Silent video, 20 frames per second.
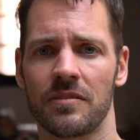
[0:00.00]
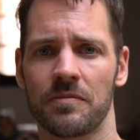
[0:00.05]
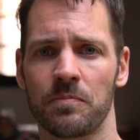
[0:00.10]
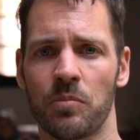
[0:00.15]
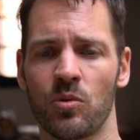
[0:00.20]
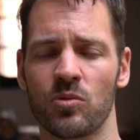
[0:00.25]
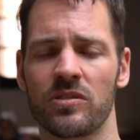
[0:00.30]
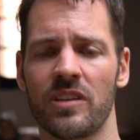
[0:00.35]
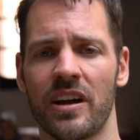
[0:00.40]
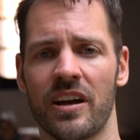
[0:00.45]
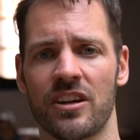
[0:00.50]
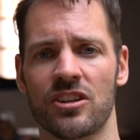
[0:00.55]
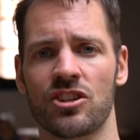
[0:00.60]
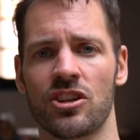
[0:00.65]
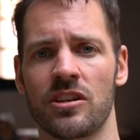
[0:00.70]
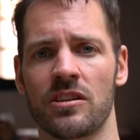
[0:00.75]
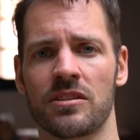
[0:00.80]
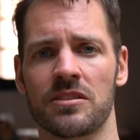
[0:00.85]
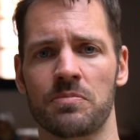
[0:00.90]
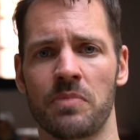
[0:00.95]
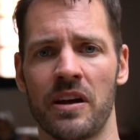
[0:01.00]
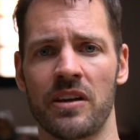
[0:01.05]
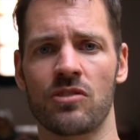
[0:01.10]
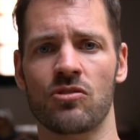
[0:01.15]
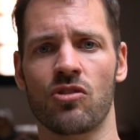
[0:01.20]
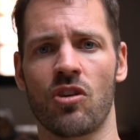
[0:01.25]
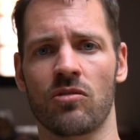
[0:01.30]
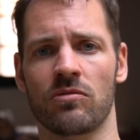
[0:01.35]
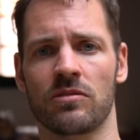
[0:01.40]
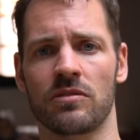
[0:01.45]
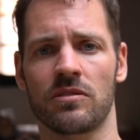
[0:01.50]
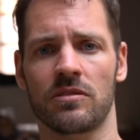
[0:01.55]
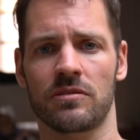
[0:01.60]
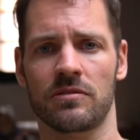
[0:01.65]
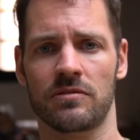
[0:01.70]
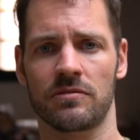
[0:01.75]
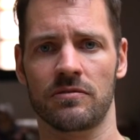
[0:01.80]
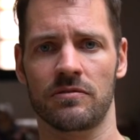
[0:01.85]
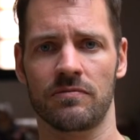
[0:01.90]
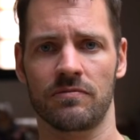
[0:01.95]
Punta Gallinas by your own.
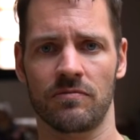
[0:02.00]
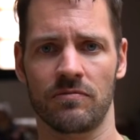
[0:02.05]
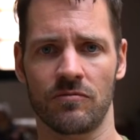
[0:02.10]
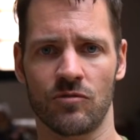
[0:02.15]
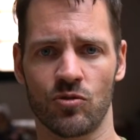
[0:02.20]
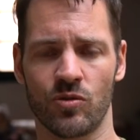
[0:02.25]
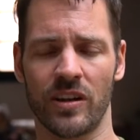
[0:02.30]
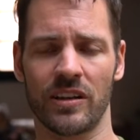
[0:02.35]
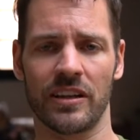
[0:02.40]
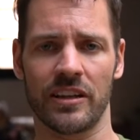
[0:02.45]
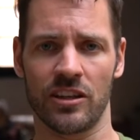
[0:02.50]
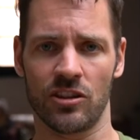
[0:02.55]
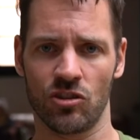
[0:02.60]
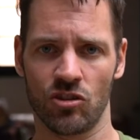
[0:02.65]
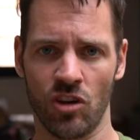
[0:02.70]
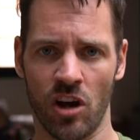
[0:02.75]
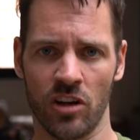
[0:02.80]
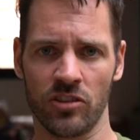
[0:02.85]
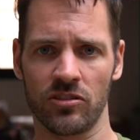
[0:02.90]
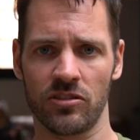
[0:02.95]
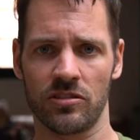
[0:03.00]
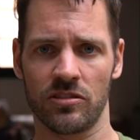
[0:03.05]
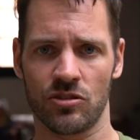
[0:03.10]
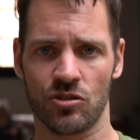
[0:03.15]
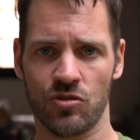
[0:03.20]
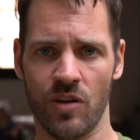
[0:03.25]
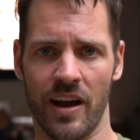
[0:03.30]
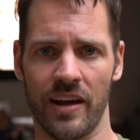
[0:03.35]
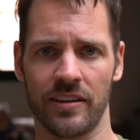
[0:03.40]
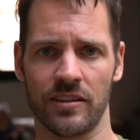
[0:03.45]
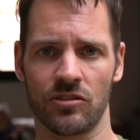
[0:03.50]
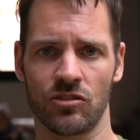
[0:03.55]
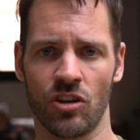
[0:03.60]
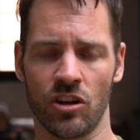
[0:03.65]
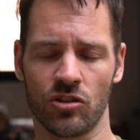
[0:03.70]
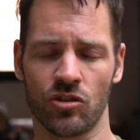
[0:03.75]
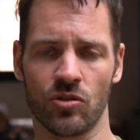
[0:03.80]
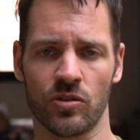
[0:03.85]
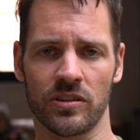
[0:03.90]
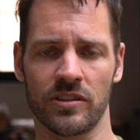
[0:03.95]
Really, don't try.
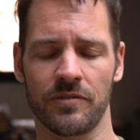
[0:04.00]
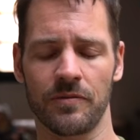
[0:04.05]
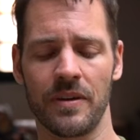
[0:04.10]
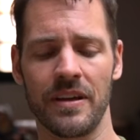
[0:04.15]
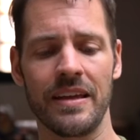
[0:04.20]
Don't do it.